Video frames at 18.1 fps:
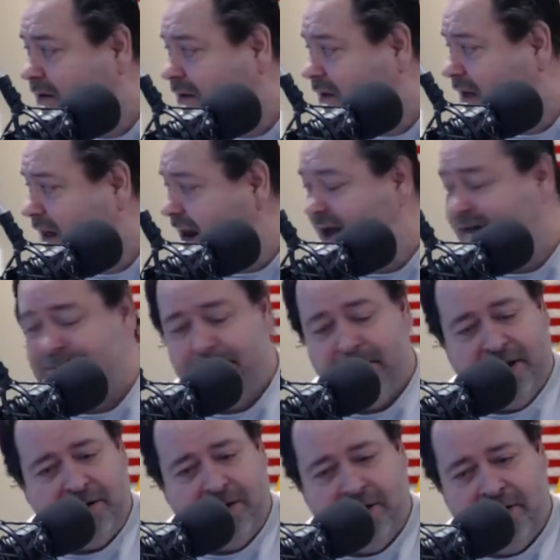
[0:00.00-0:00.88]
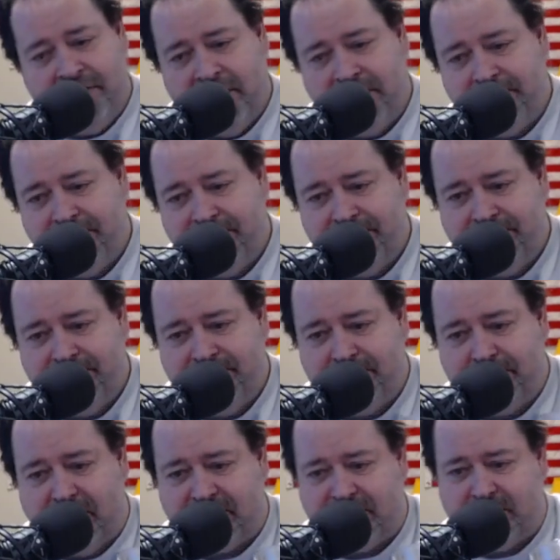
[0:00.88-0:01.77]
Got to have butter on the
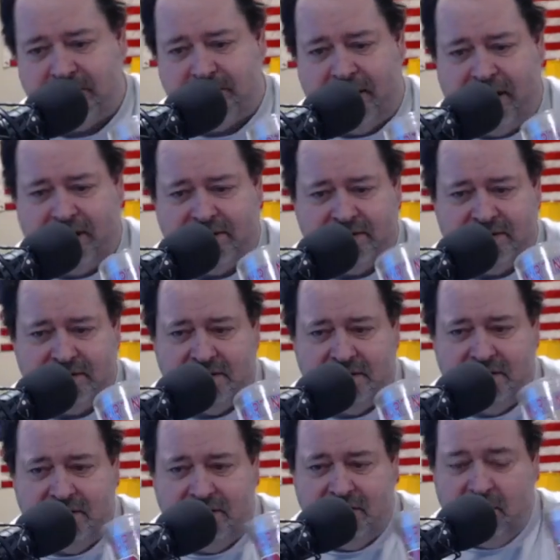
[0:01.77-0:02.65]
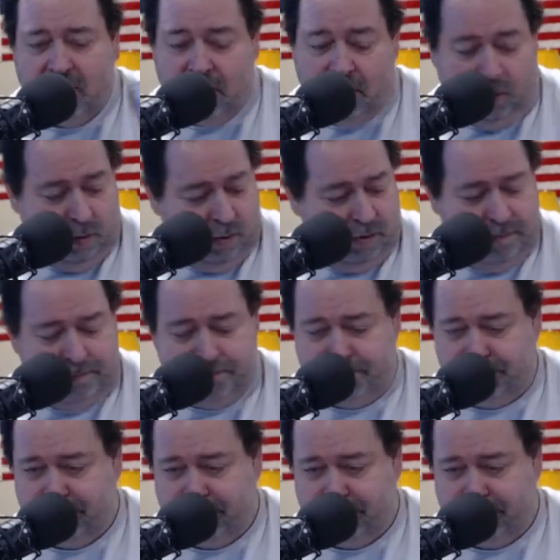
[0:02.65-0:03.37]
Brussels sprouts or